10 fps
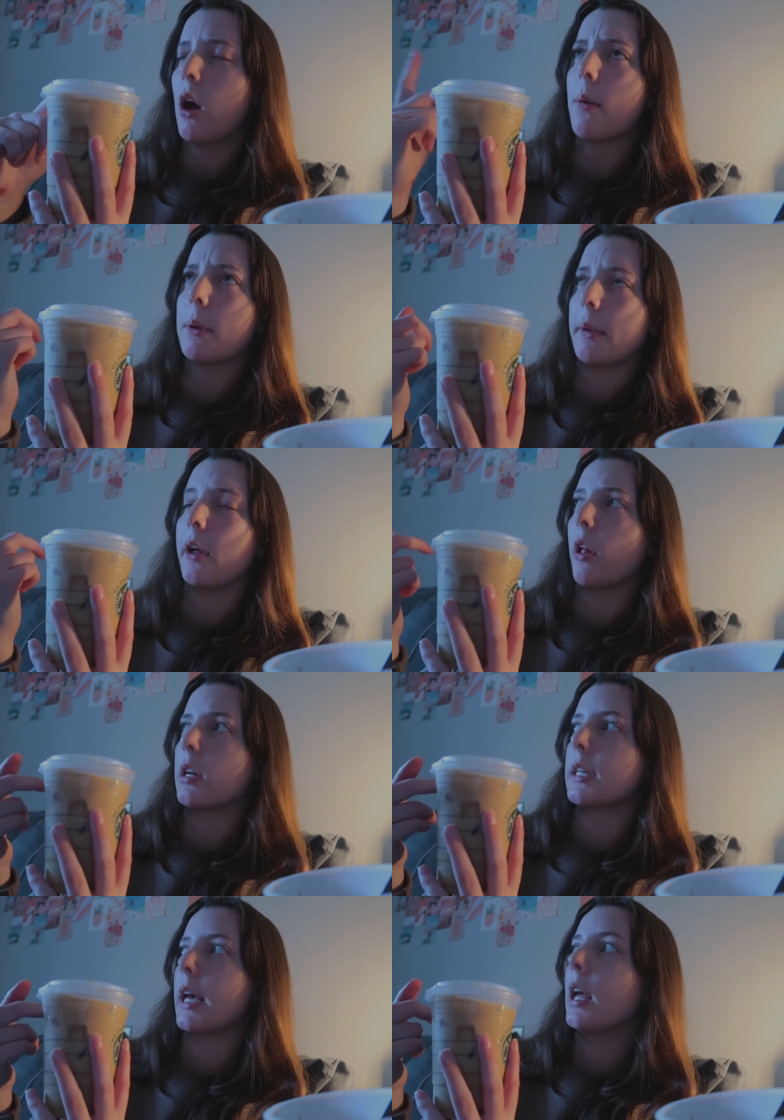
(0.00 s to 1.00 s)
almond milk
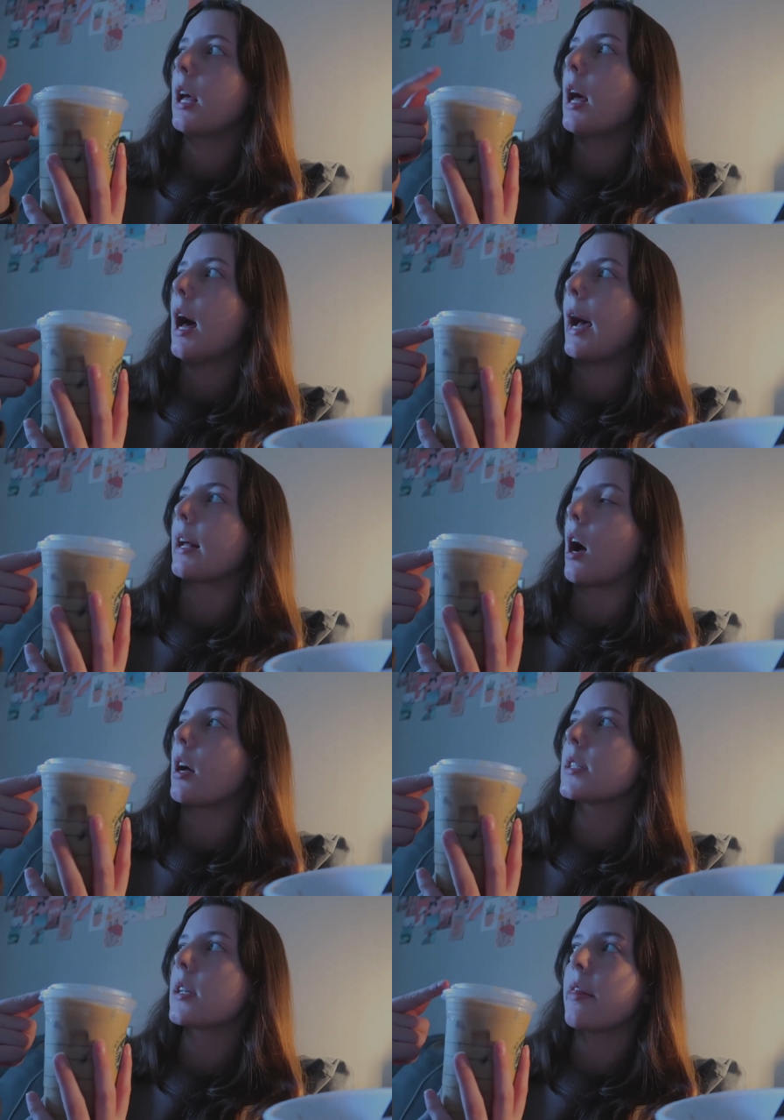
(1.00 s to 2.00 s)
latte. I
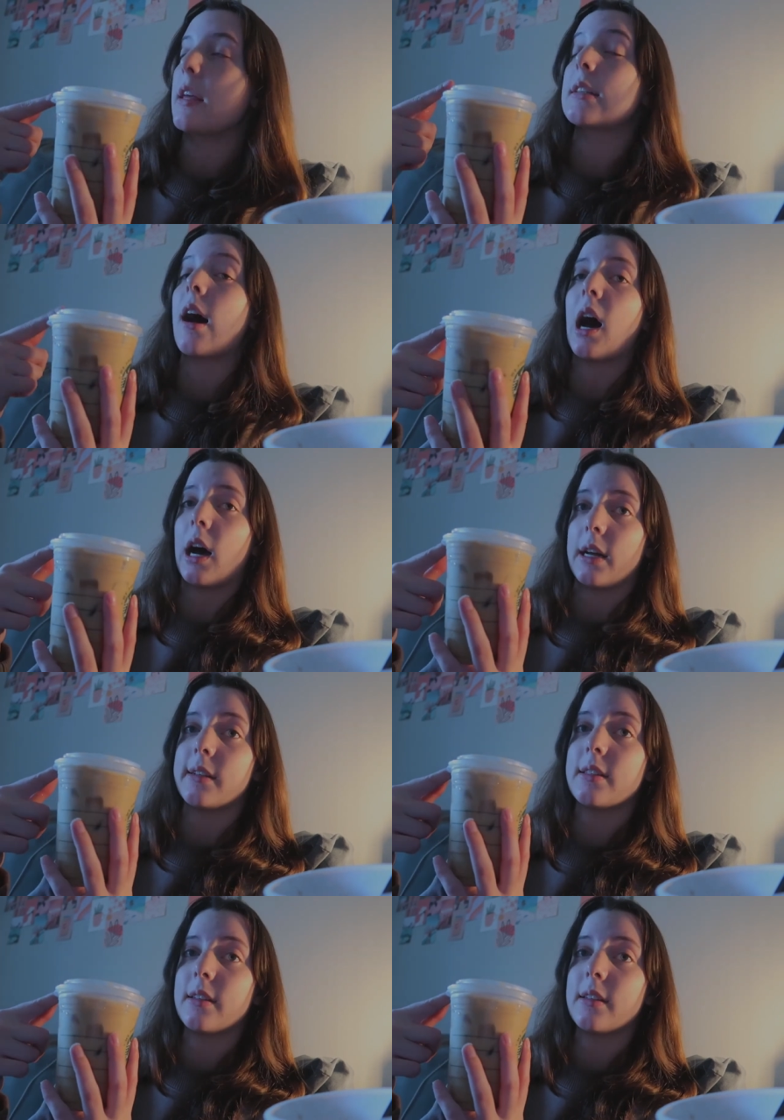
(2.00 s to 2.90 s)
got this hot